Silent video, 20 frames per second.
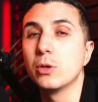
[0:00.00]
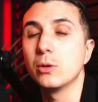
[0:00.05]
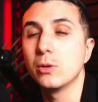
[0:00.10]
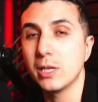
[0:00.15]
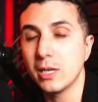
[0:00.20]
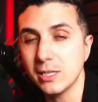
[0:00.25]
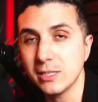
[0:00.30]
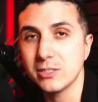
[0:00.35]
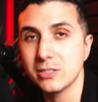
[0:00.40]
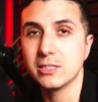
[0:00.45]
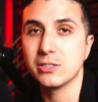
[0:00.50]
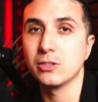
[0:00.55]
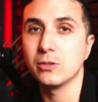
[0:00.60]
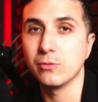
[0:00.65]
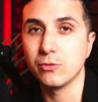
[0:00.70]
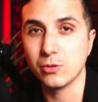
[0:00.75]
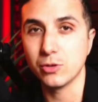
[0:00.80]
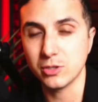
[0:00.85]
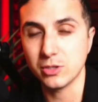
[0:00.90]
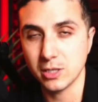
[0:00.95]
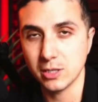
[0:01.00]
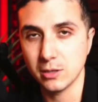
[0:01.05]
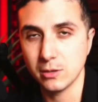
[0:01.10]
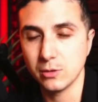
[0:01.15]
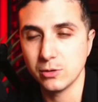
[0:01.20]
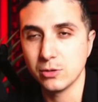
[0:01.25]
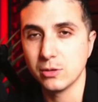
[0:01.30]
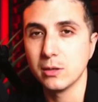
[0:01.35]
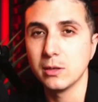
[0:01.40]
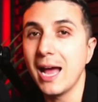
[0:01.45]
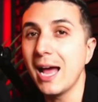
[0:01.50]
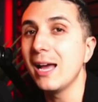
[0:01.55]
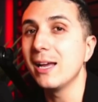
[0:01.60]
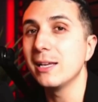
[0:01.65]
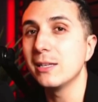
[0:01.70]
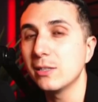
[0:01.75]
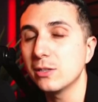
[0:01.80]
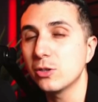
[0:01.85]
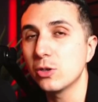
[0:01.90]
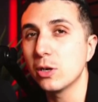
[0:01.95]
you need a system for sales. And
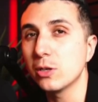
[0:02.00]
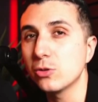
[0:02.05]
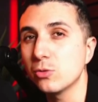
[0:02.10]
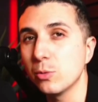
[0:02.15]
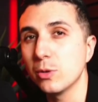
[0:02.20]
it starts